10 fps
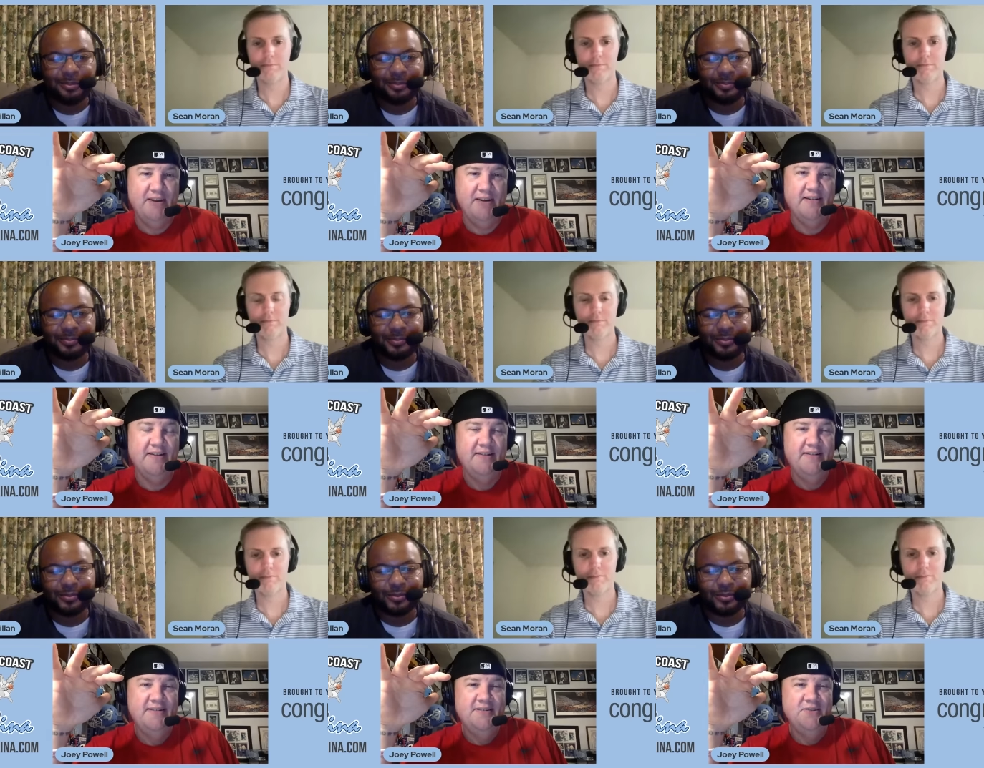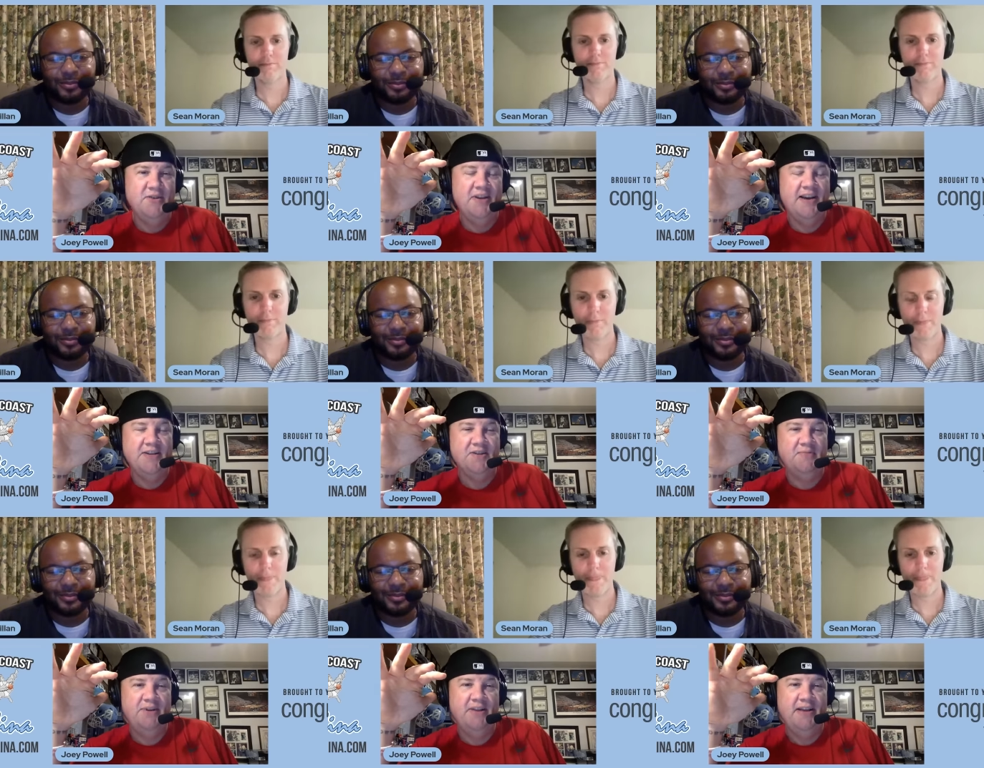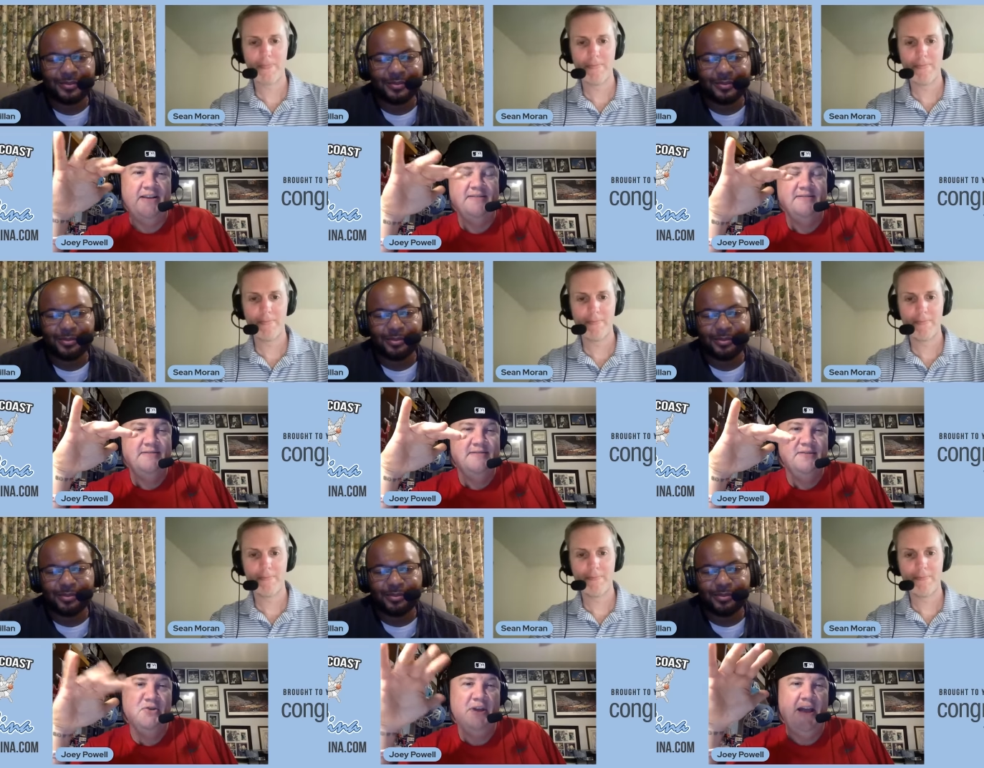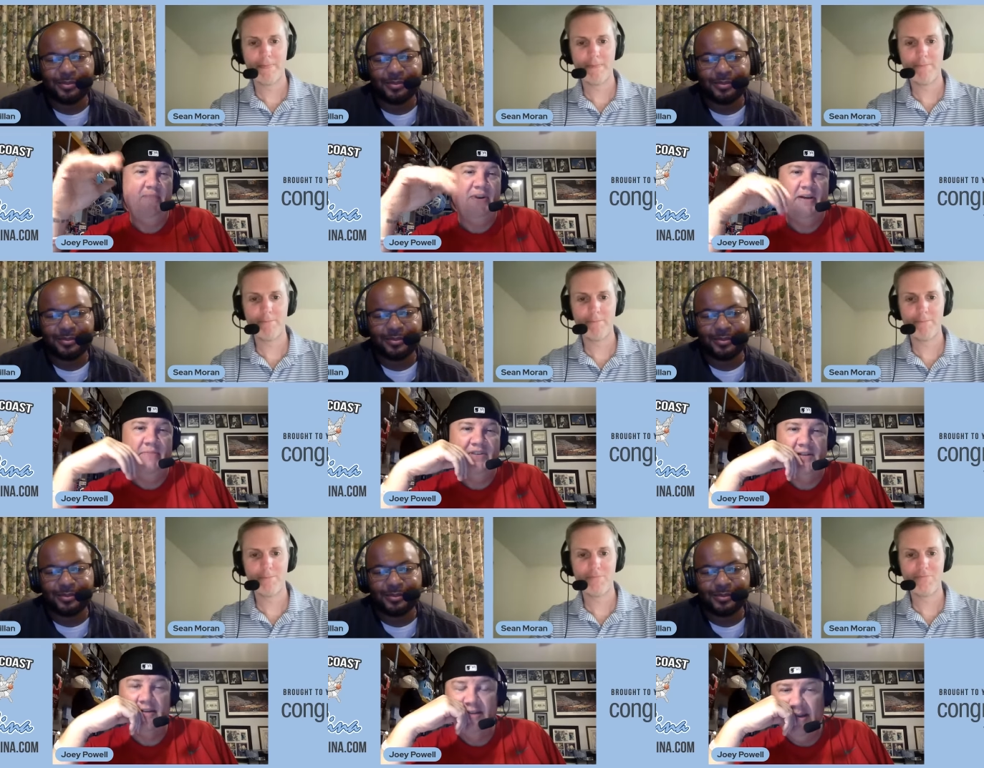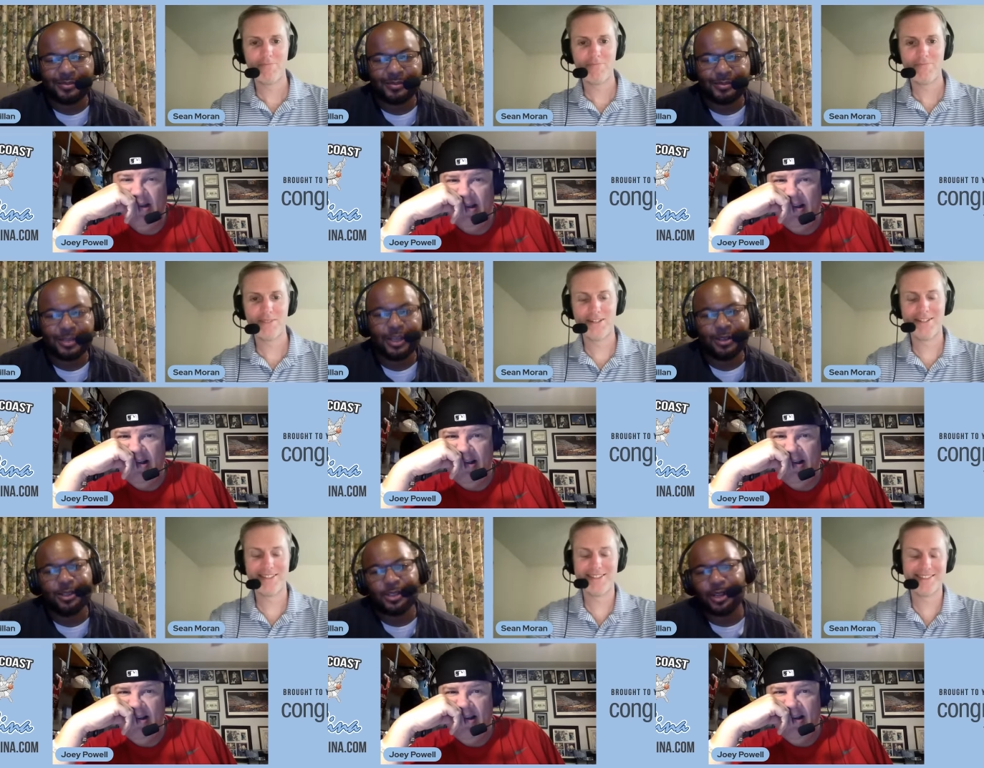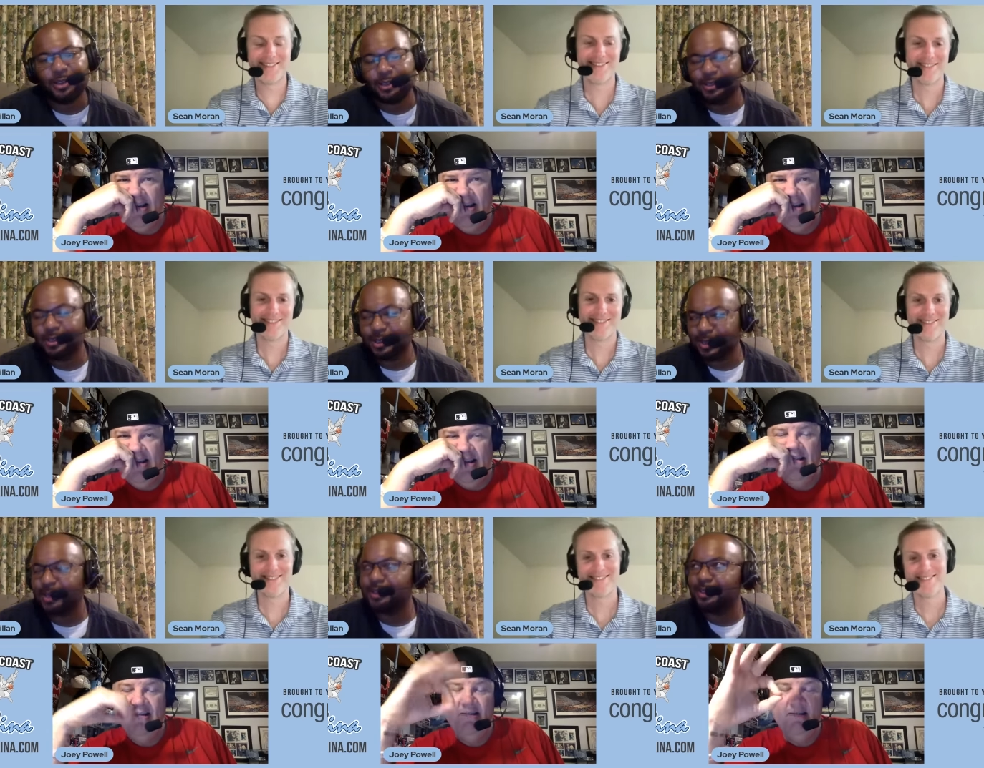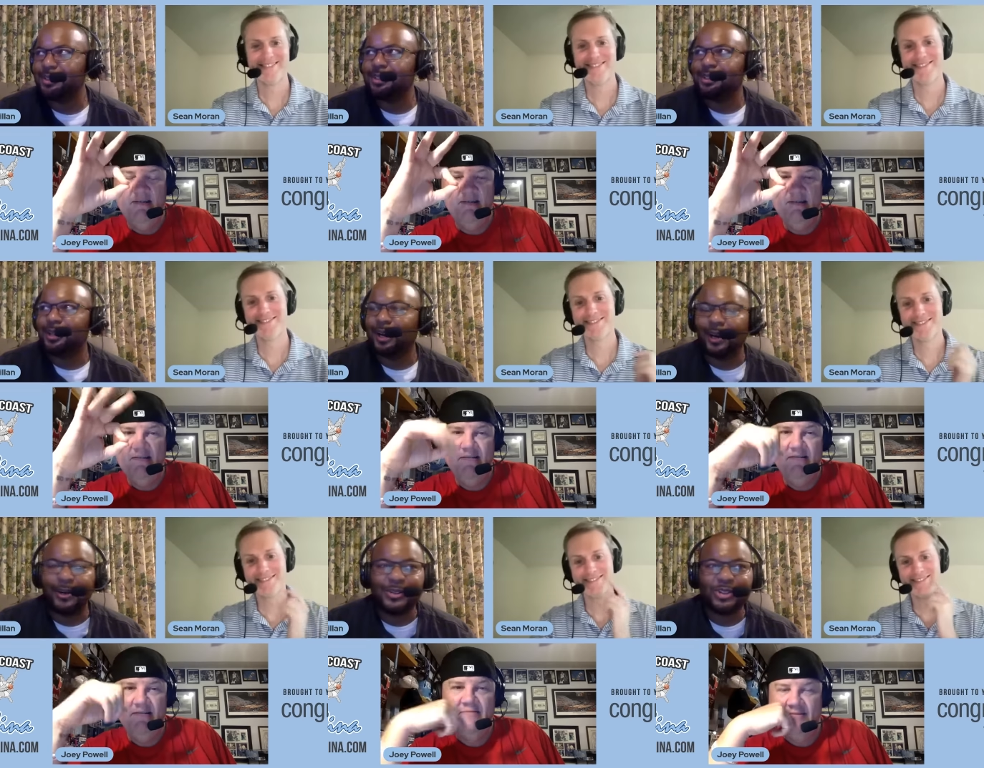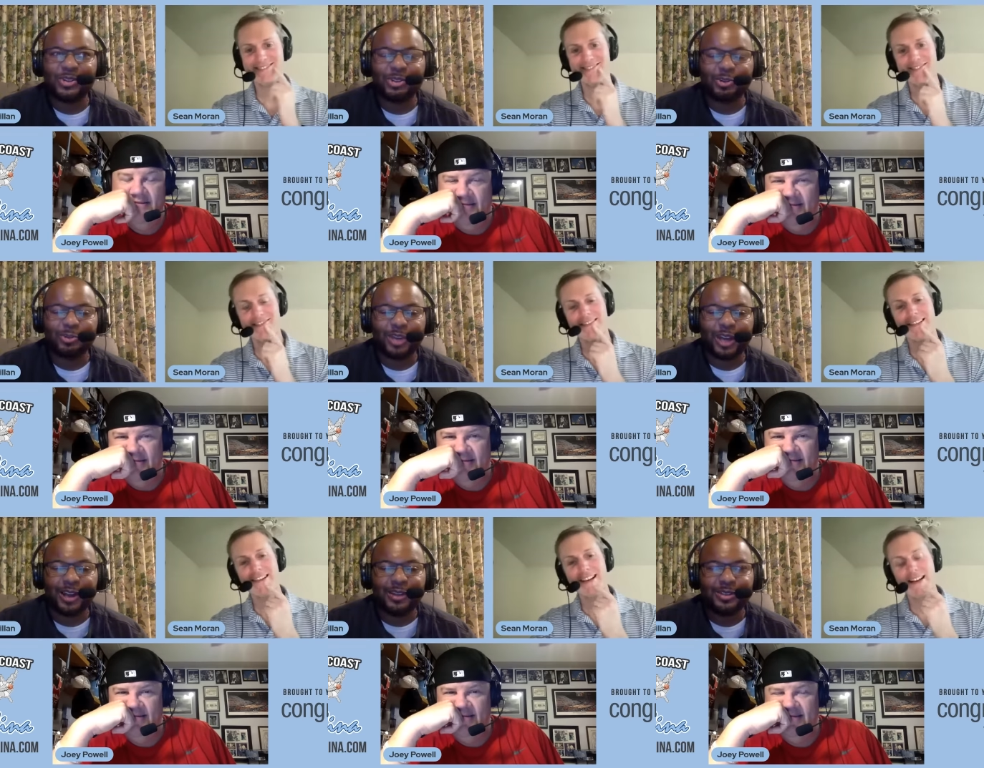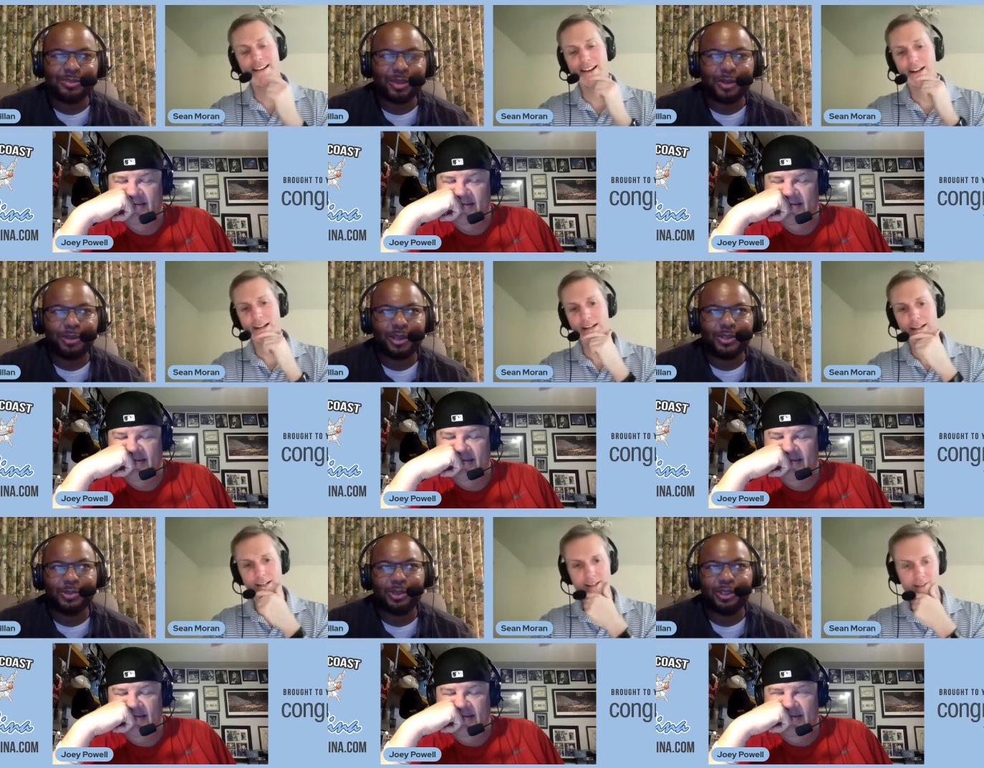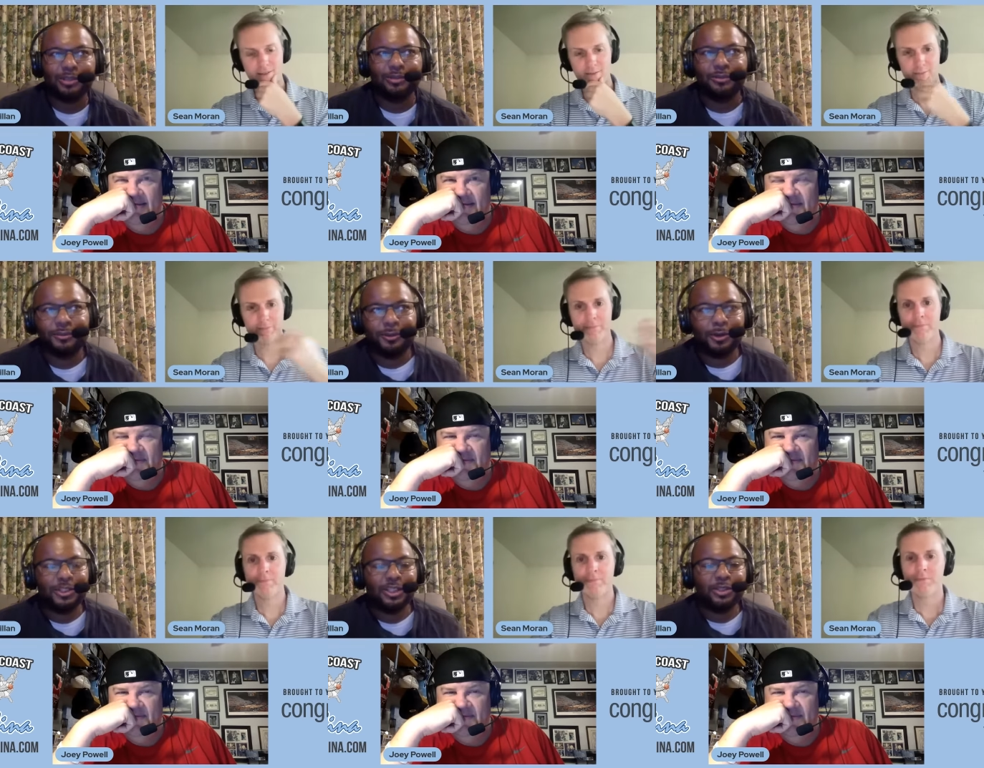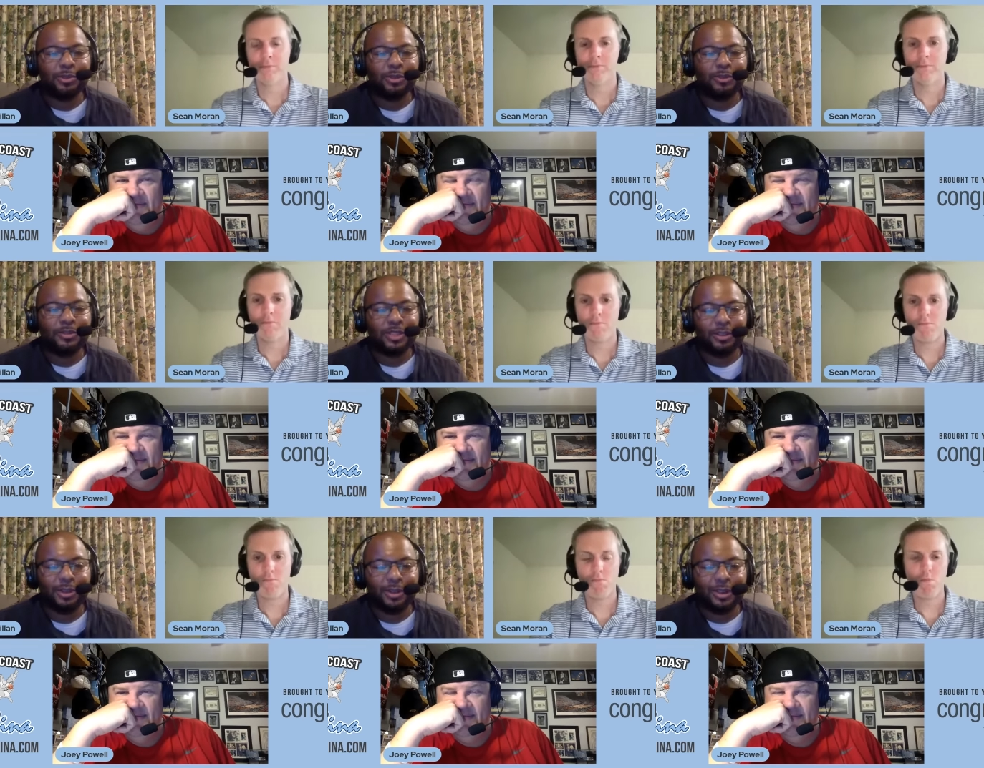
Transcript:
Speaker 1: so they can actually be like no cap and not be sus.
Speaker 2: Yeah, exactly. Exactly. So there's a group of guys probably like 2014, 2015 around